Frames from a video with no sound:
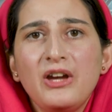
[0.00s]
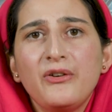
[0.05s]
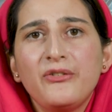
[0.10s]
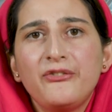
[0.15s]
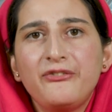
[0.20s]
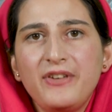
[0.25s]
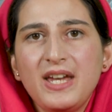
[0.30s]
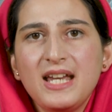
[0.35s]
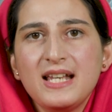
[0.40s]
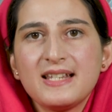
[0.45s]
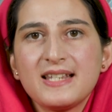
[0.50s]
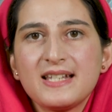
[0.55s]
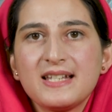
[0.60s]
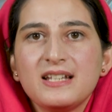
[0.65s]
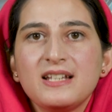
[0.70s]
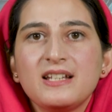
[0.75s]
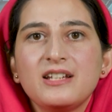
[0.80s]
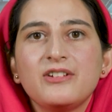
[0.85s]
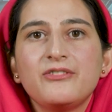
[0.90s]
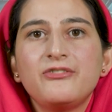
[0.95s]
fixed,
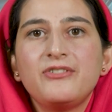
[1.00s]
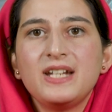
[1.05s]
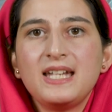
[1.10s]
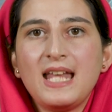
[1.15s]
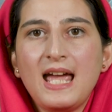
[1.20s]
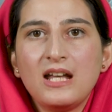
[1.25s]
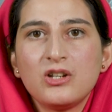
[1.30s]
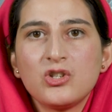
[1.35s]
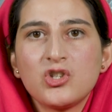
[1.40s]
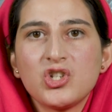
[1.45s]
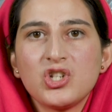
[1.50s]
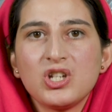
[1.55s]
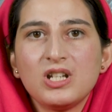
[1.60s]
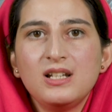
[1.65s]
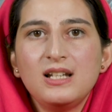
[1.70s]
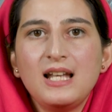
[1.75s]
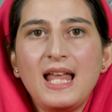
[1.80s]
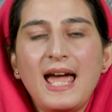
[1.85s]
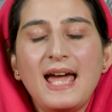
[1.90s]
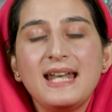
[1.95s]
financial
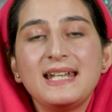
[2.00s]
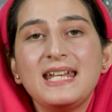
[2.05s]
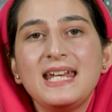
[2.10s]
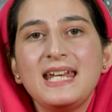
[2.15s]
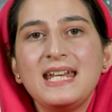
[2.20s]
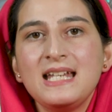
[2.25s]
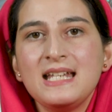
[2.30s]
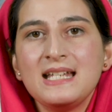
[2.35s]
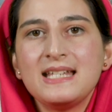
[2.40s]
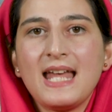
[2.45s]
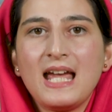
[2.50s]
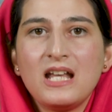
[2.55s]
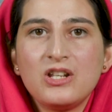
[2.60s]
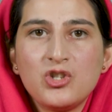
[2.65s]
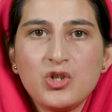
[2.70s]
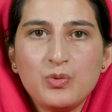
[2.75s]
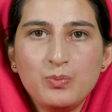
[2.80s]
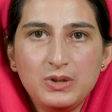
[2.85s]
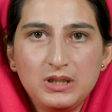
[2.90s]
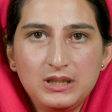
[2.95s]
and
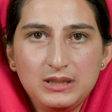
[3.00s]
intangible.